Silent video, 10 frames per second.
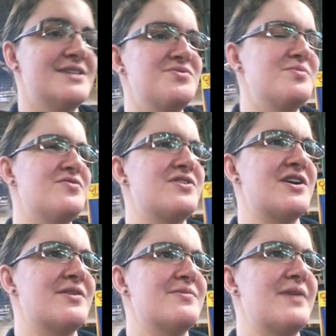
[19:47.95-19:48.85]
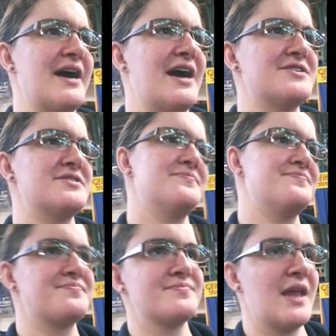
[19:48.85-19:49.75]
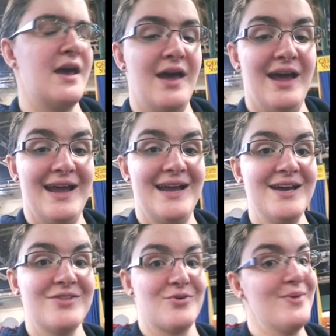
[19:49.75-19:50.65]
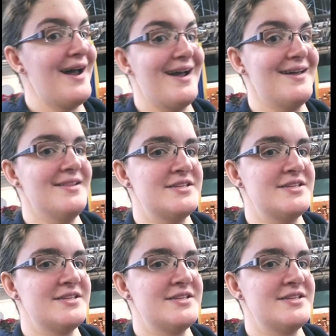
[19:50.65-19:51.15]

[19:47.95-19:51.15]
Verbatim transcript: since we moved here, I guess. Either way,